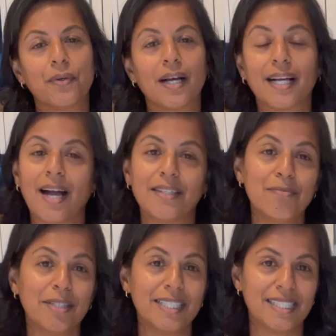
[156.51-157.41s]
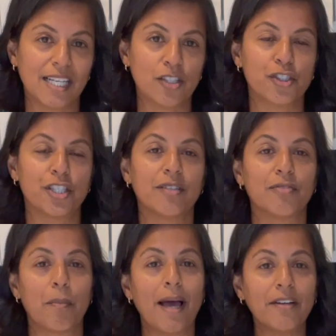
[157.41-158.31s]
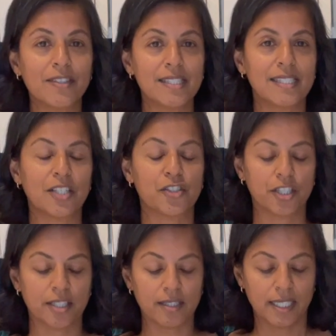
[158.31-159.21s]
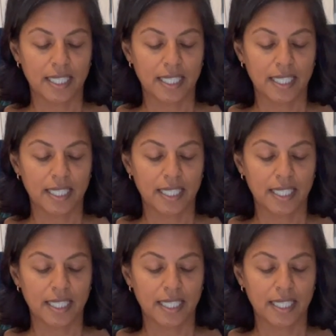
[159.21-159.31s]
a guided meditation for manifestation.